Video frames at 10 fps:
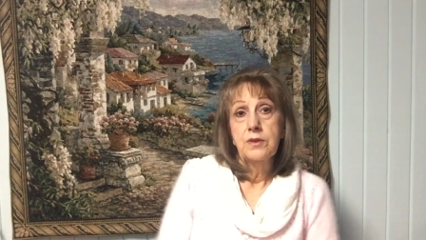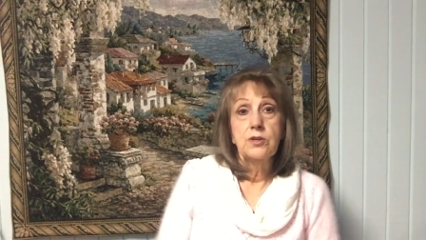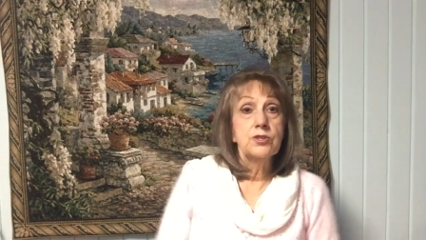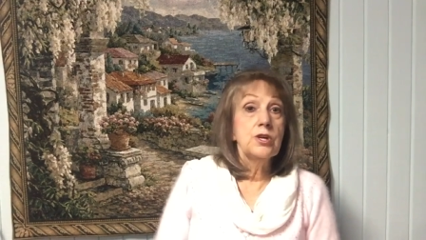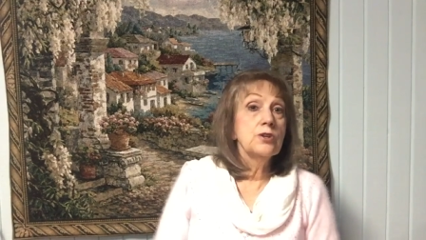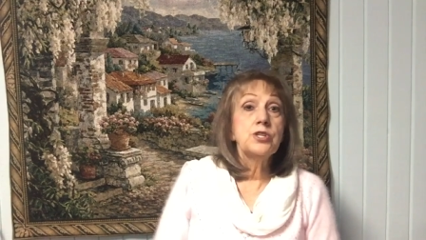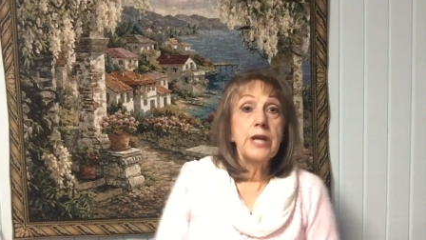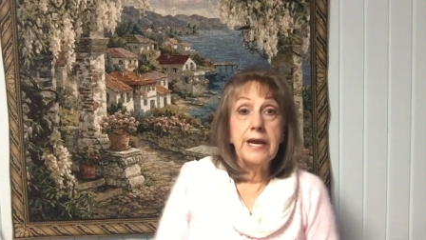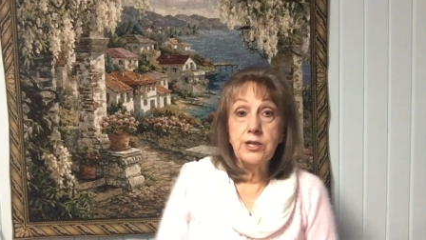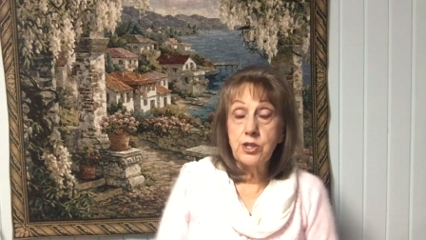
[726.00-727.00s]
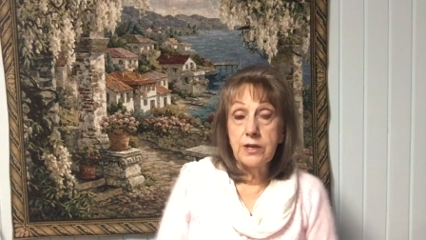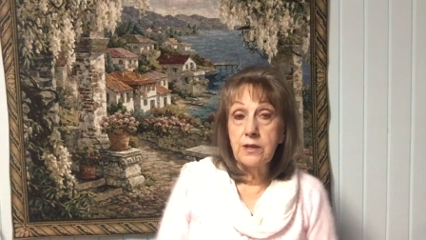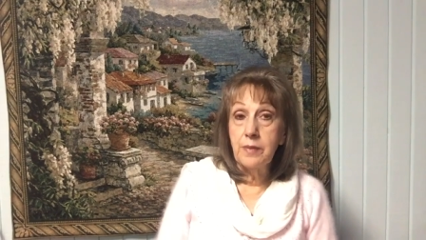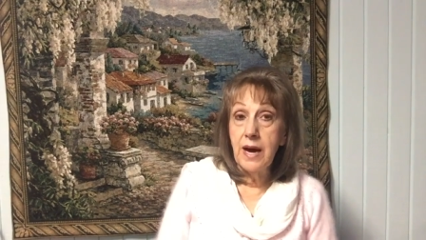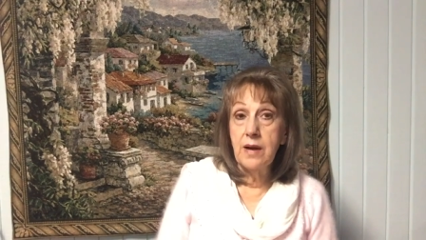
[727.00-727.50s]
There's no changing
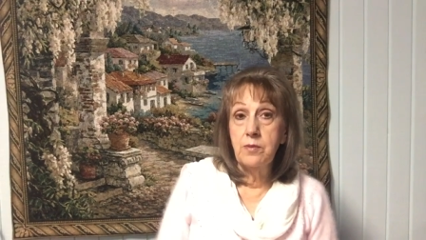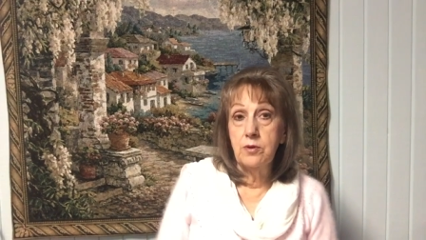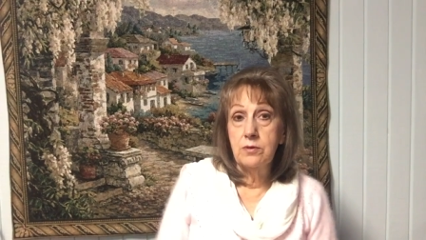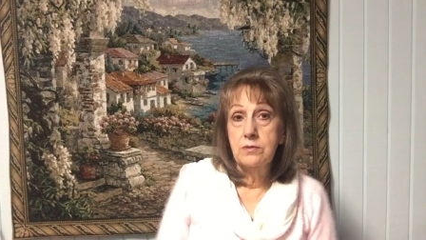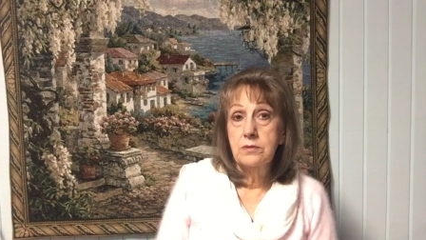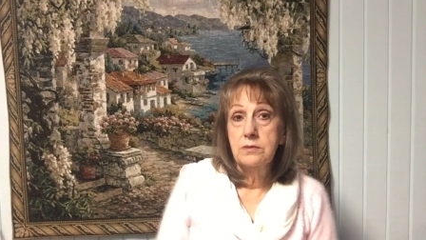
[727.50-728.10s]
the Bible.